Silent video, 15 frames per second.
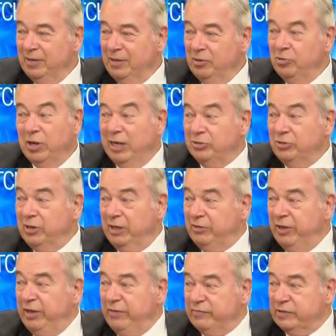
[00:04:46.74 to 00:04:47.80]
You guys are not
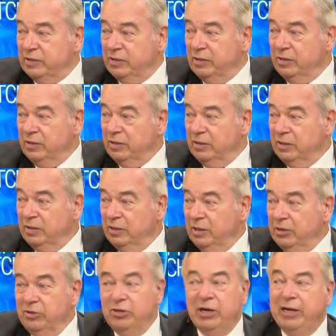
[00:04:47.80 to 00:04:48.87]
thieves.
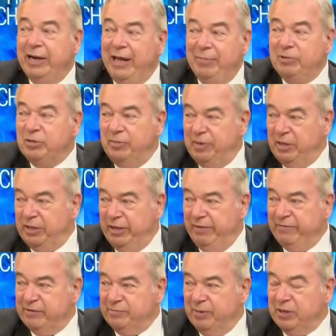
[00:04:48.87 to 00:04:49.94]
You're not able to be
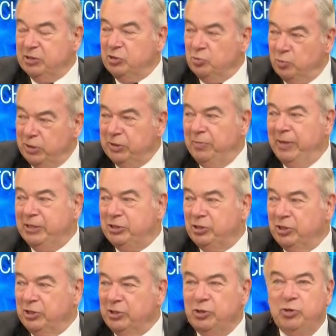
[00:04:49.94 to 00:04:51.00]
thieves because you're one
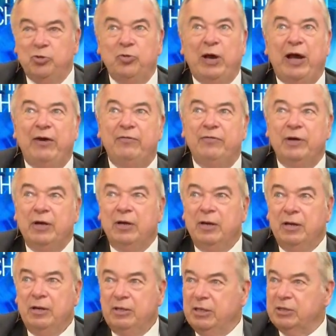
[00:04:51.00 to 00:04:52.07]
dimensional. You have
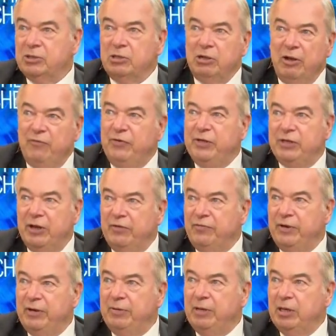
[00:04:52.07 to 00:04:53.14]
this lovey
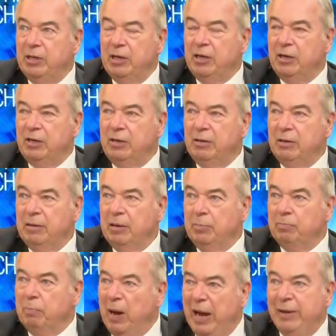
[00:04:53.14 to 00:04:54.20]
dovey uh,
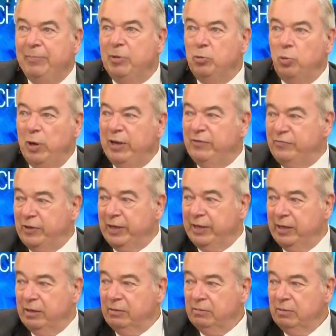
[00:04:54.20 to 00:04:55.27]
Bible way of
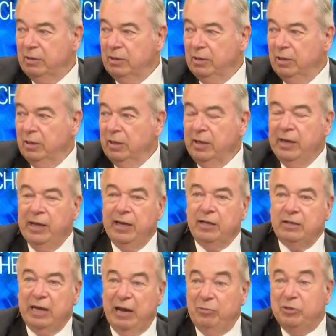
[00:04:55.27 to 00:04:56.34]
thinking,
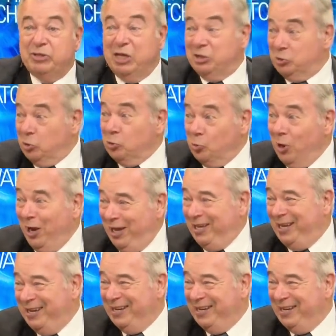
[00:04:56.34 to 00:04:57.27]
and I would say so do I.